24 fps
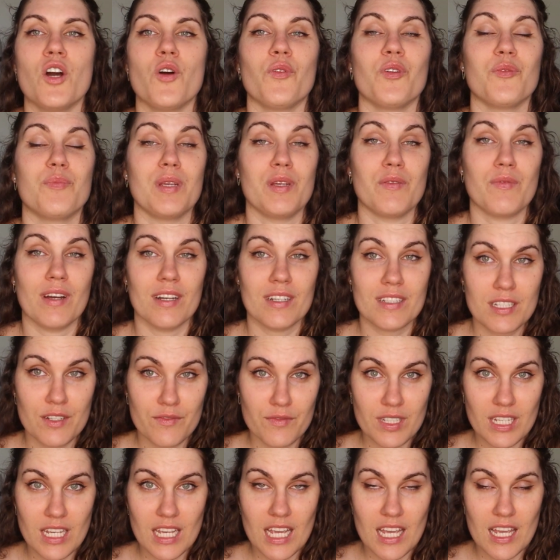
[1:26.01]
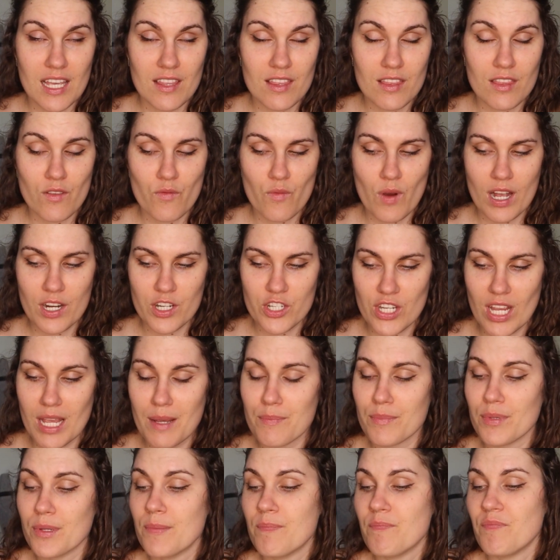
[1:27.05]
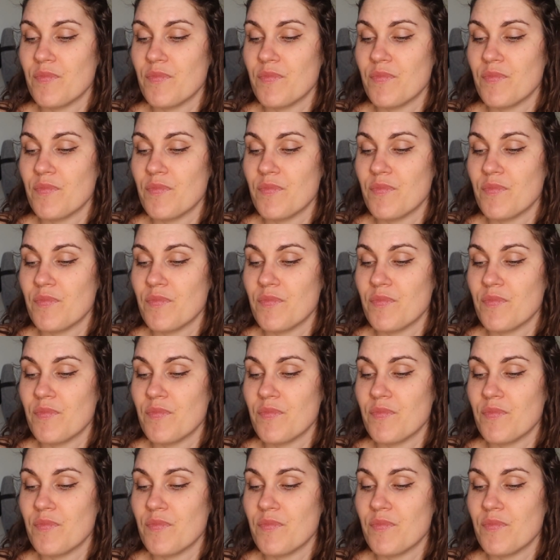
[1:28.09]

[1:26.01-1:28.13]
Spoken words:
would be relatively in the right shape.